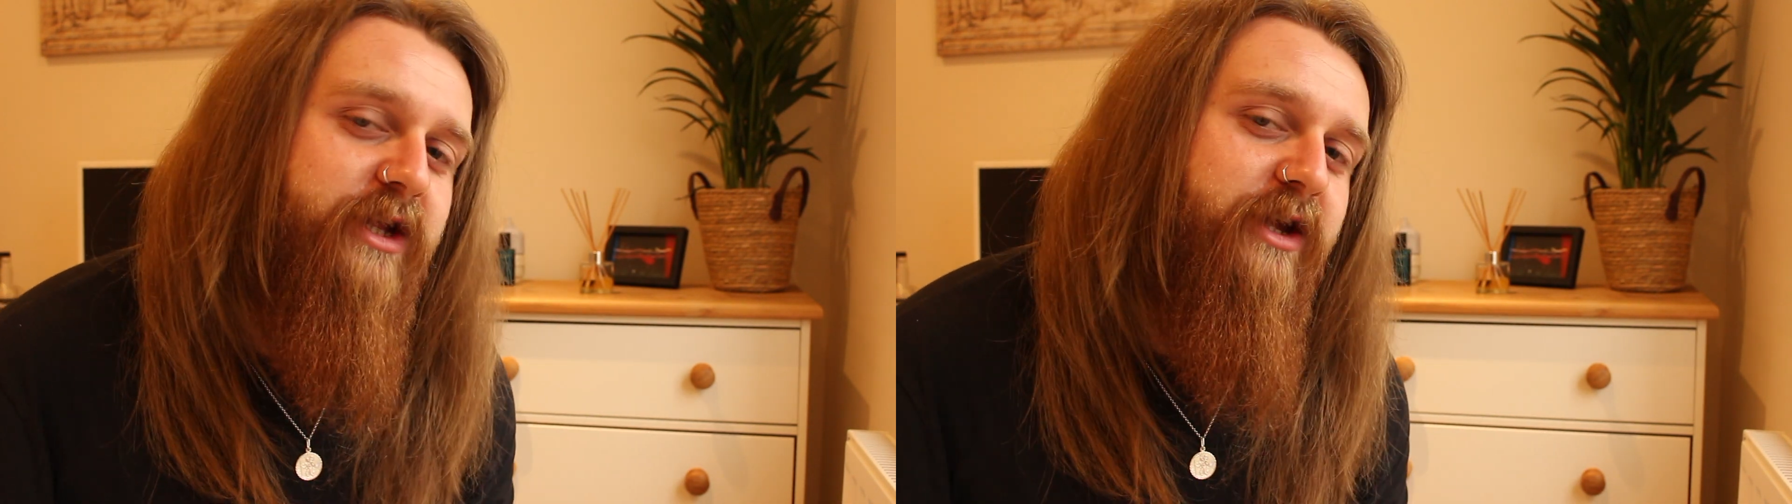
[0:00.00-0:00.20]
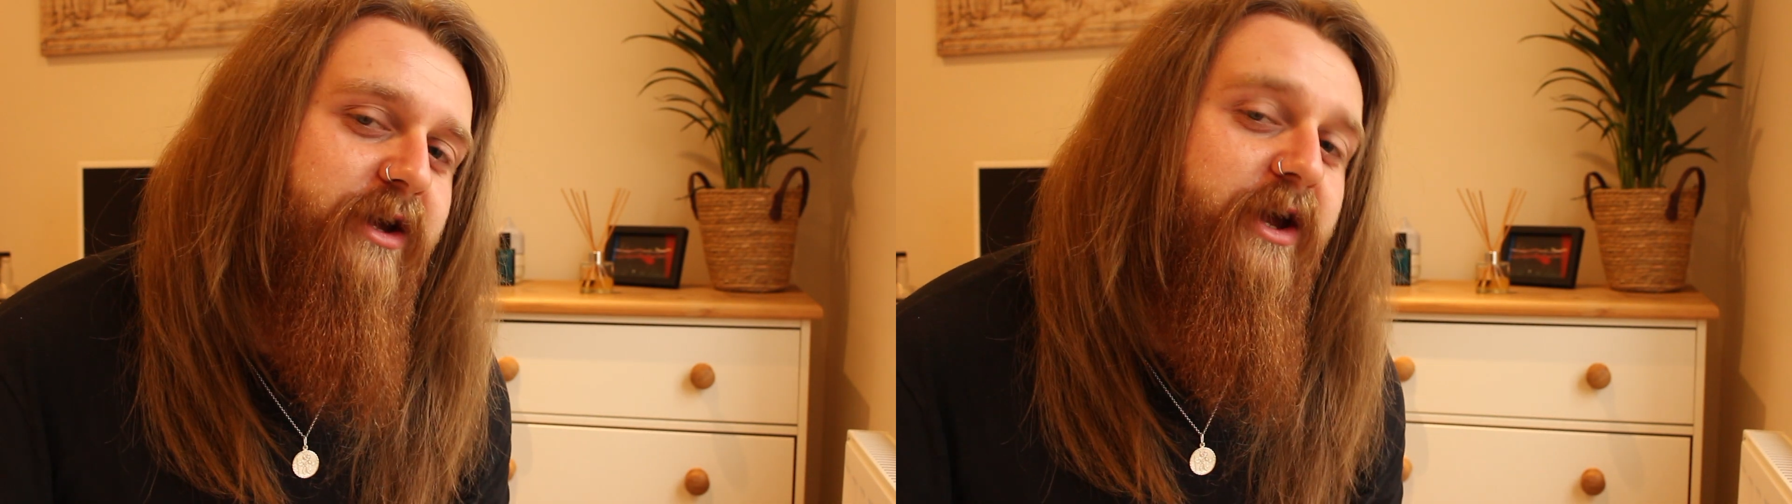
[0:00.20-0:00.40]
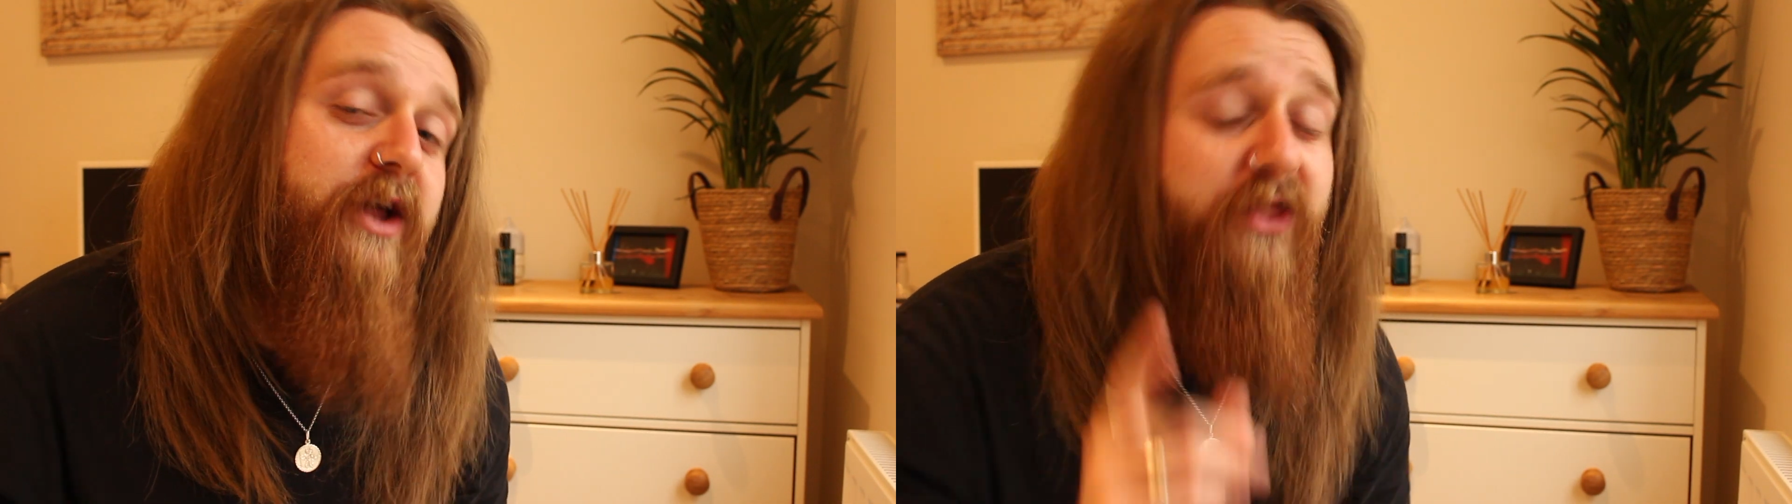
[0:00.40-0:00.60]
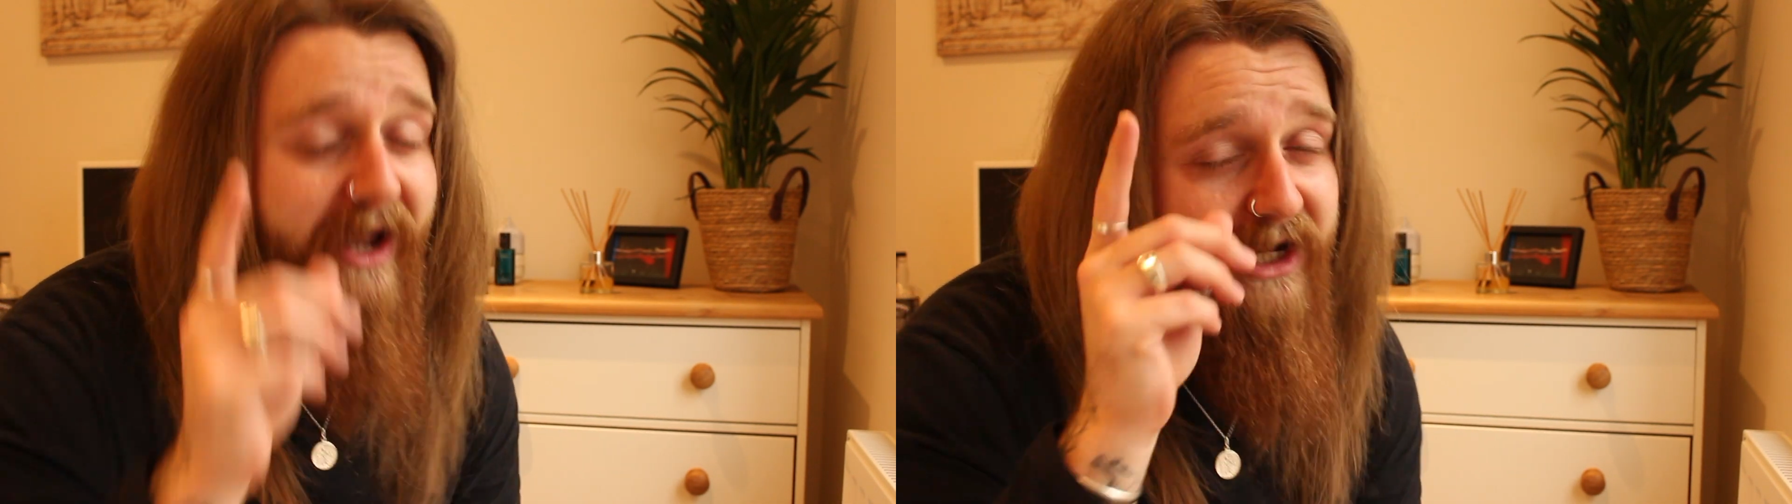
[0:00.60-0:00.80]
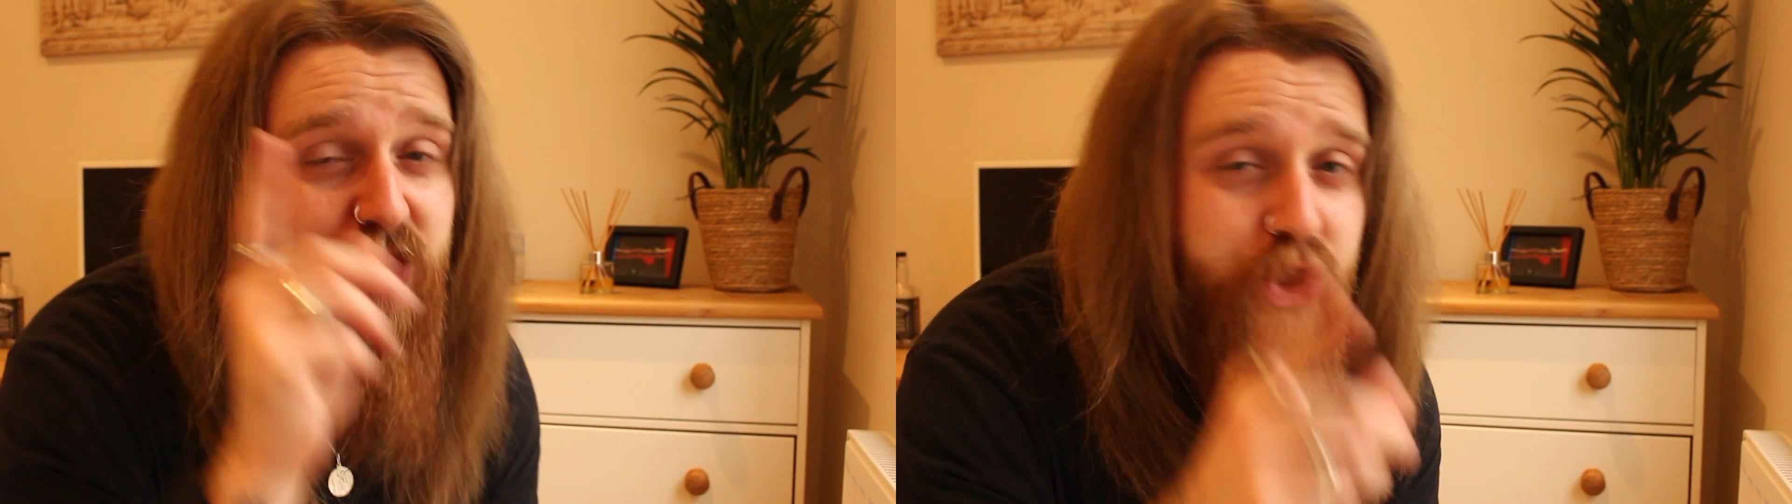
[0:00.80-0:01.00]
of the year.
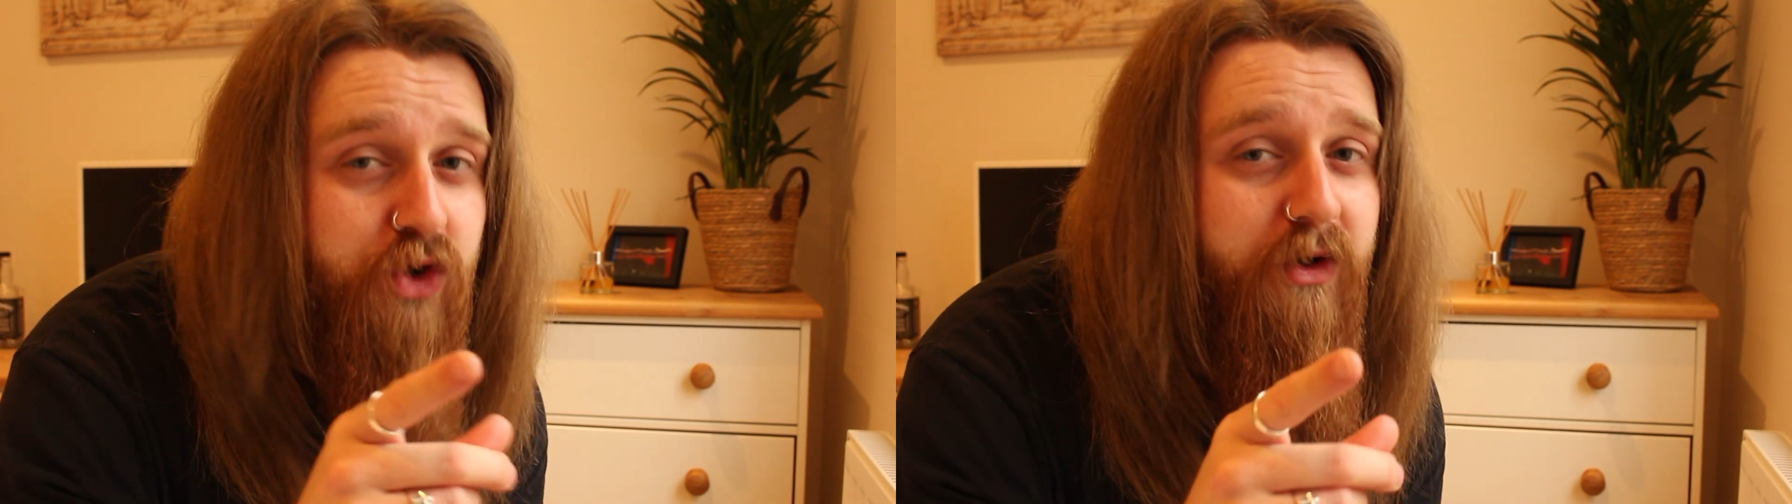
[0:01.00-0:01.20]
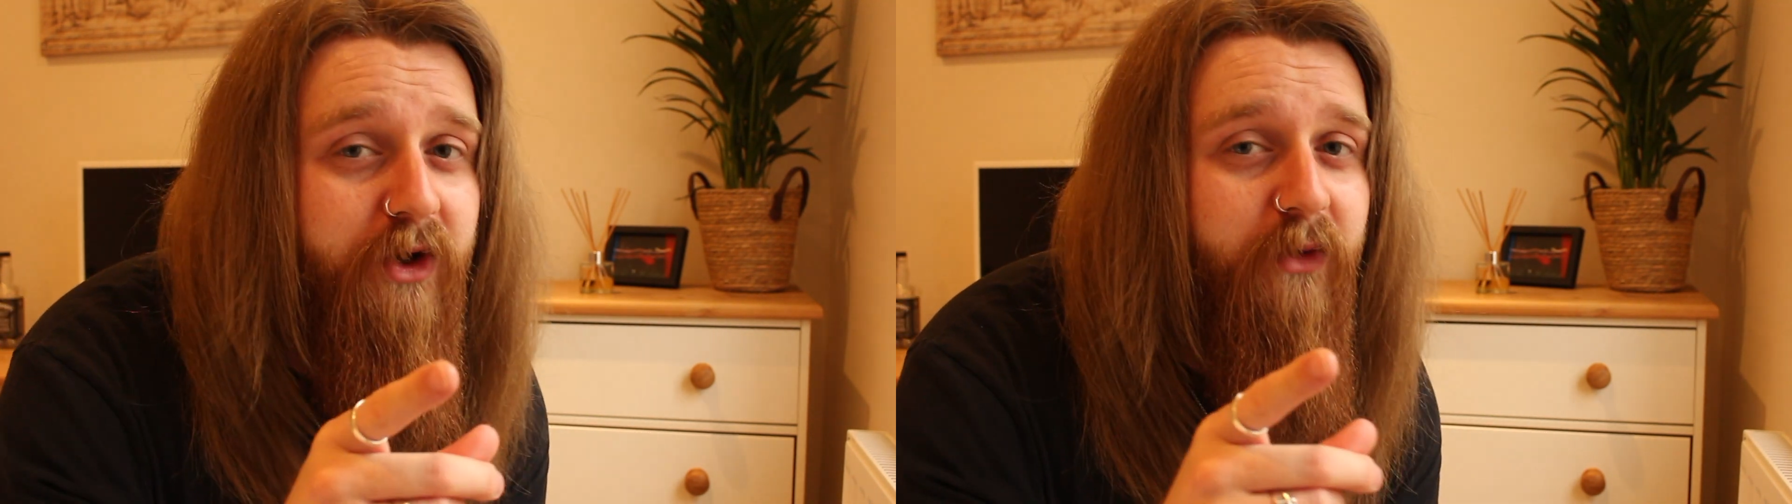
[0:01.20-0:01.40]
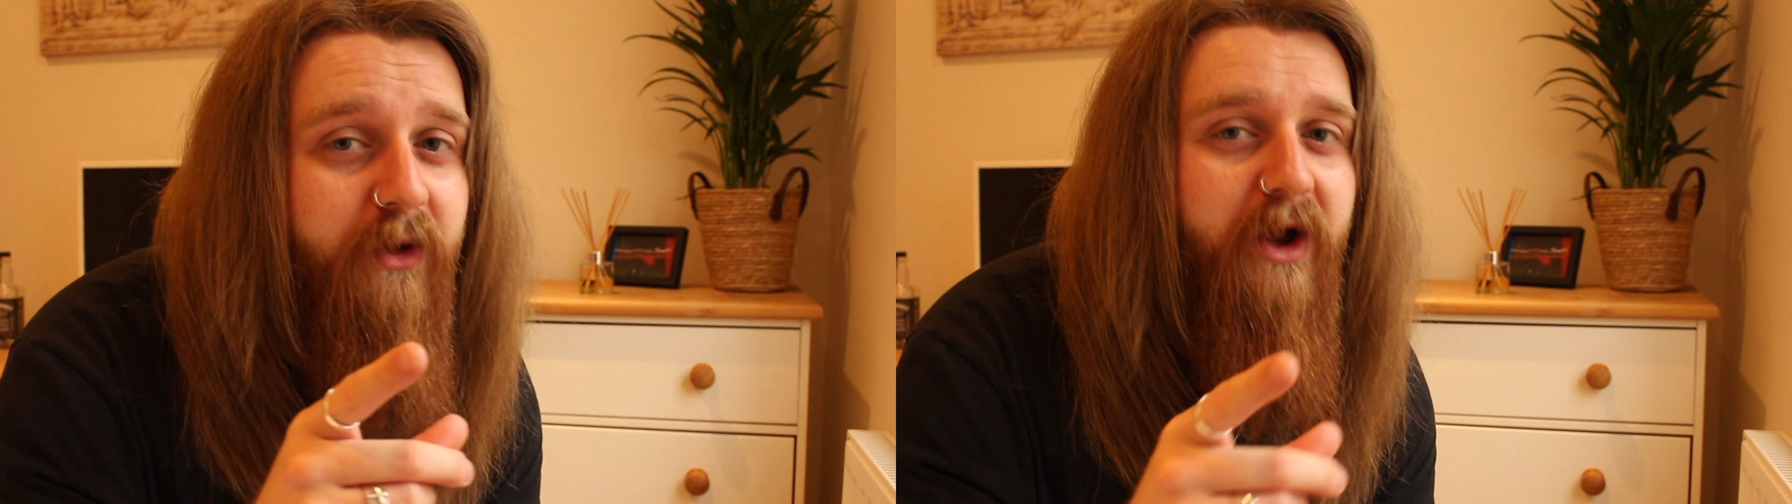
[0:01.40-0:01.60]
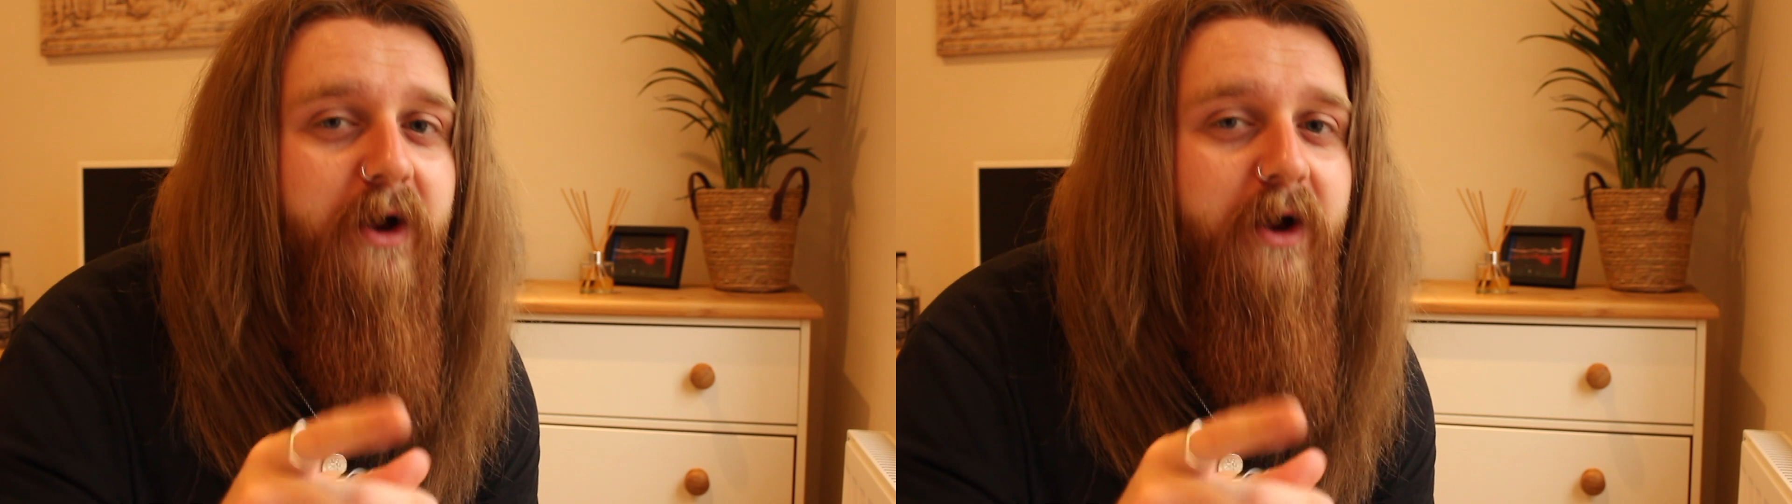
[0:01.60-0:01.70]
That is true,